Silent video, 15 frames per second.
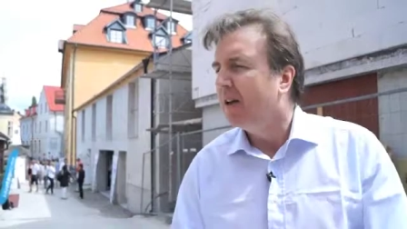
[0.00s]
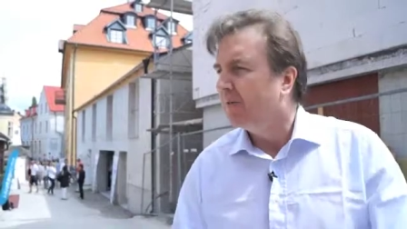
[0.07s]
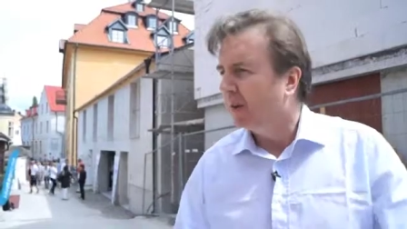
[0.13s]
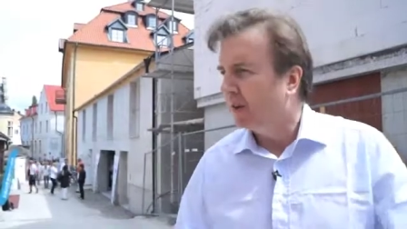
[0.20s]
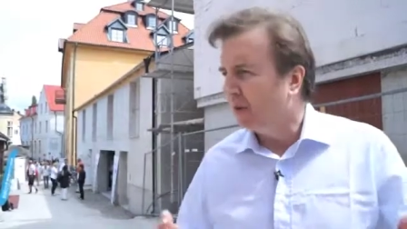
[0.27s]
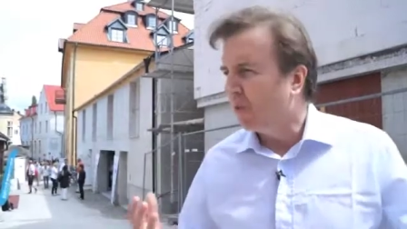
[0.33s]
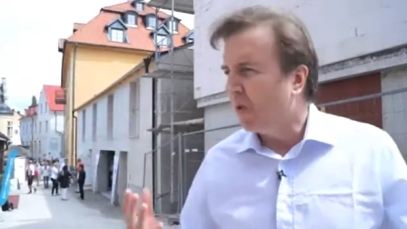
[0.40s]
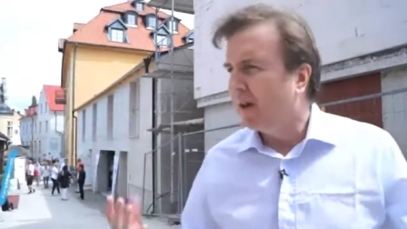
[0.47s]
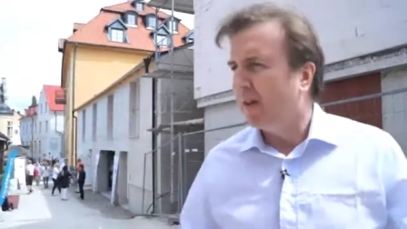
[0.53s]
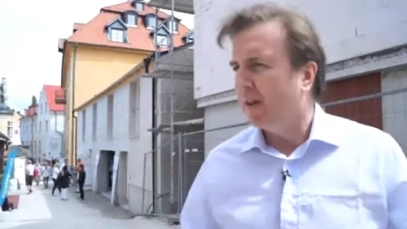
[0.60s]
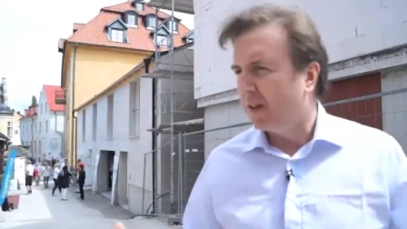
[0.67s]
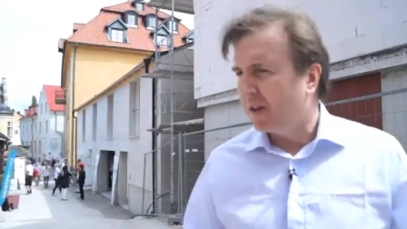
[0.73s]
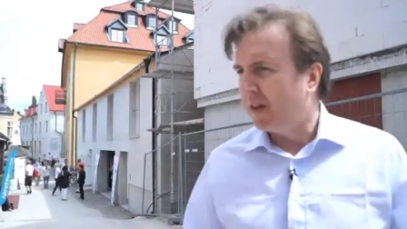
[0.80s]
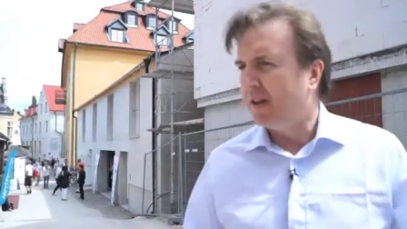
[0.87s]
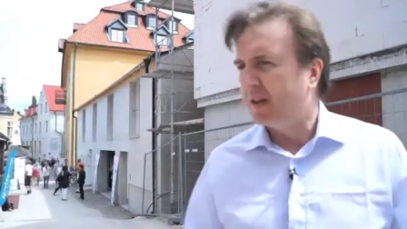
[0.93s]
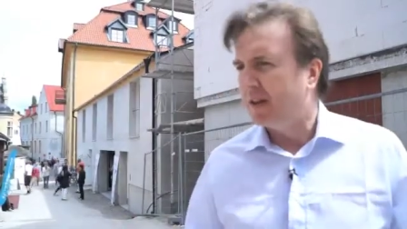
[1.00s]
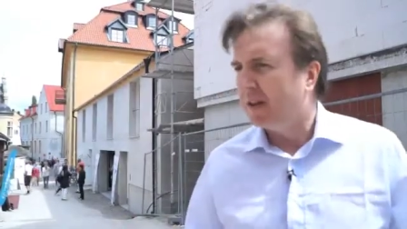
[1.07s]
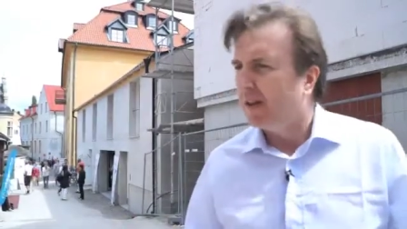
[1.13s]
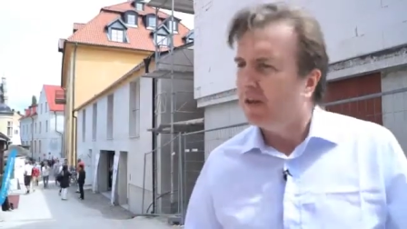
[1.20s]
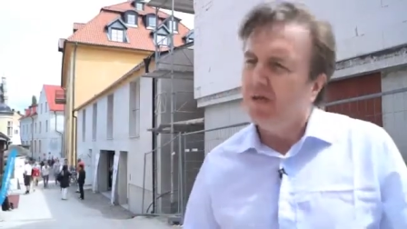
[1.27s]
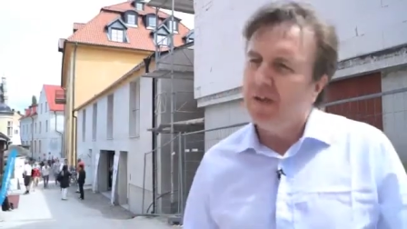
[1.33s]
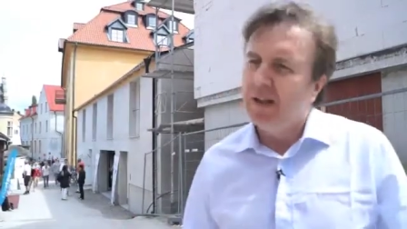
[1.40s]
because one of the things that
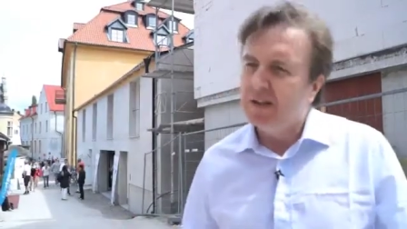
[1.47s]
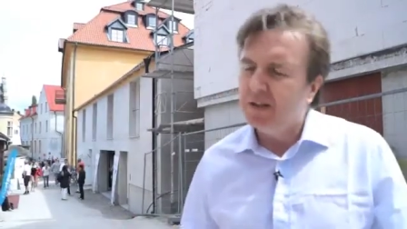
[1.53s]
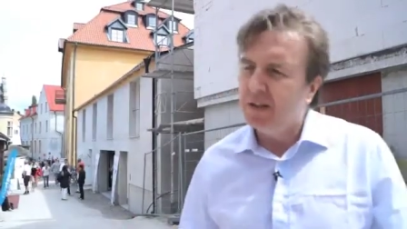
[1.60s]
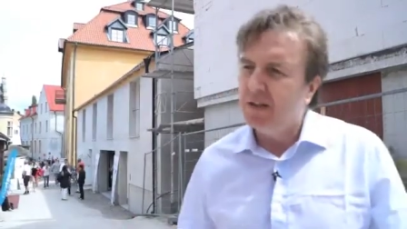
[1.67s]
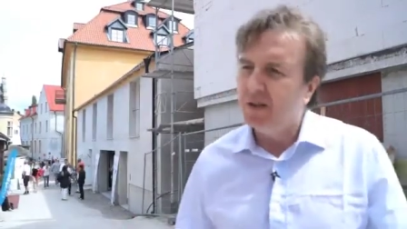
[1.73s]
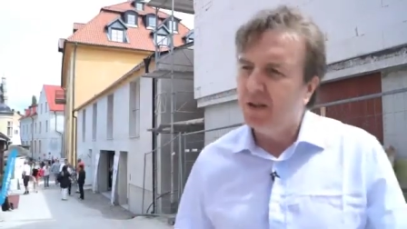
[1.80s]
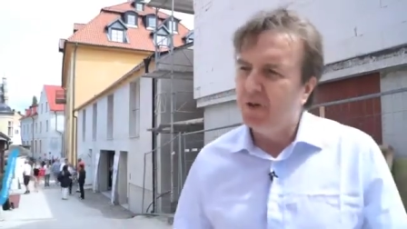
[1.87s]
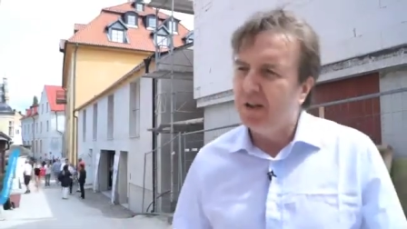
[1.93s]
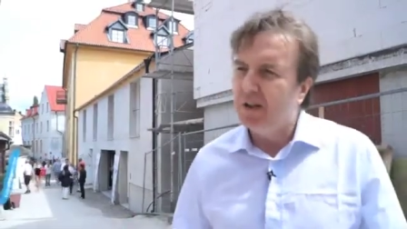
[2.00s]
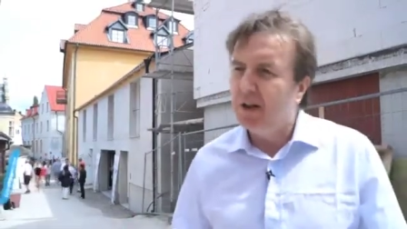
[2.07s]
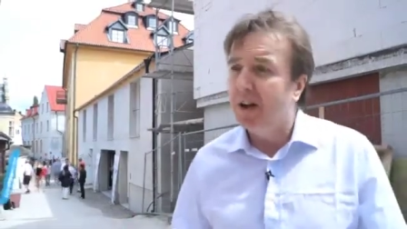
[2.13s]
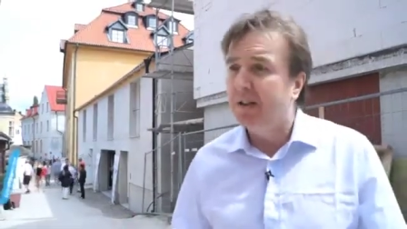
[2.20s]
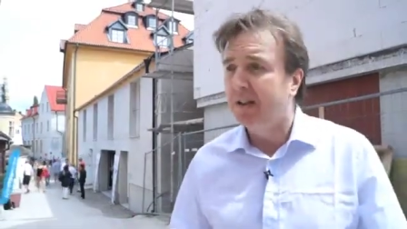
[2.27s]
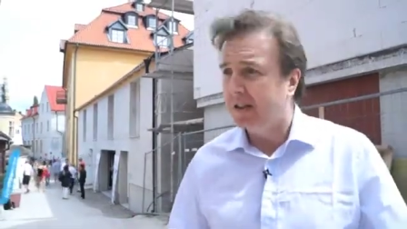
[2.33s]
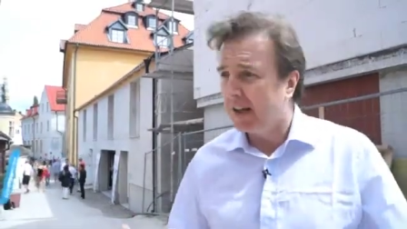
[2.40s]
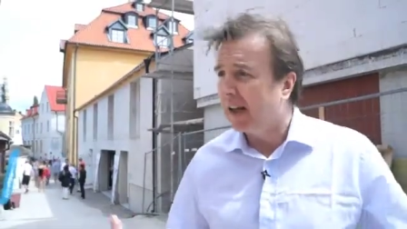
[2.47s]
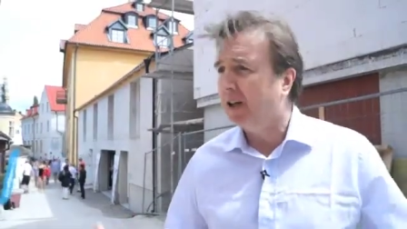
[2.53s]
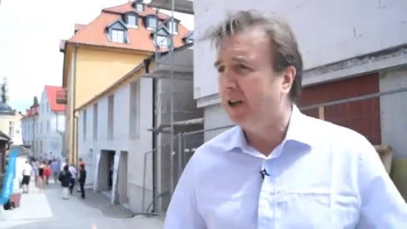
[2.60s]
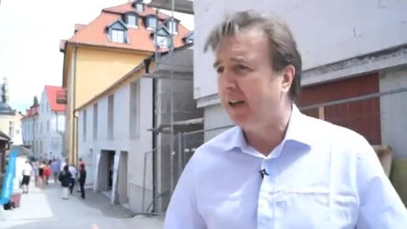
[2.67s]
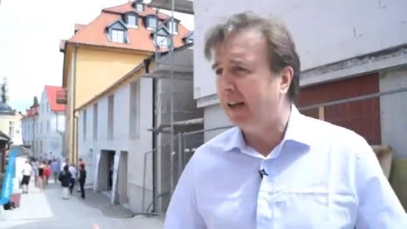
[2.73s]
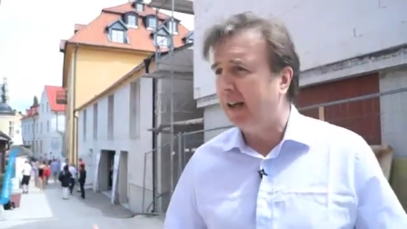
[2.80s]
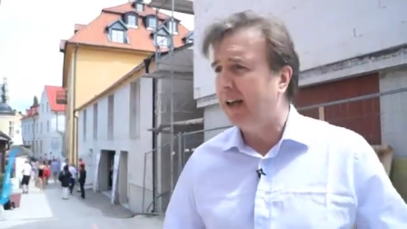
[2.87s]
the defense industry does is
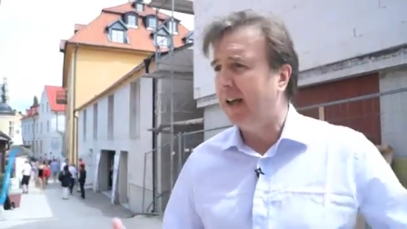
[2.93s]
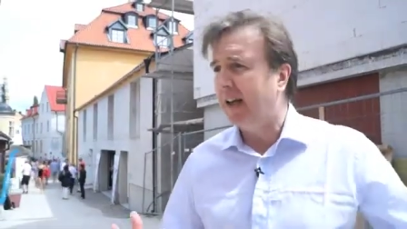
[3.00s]
actually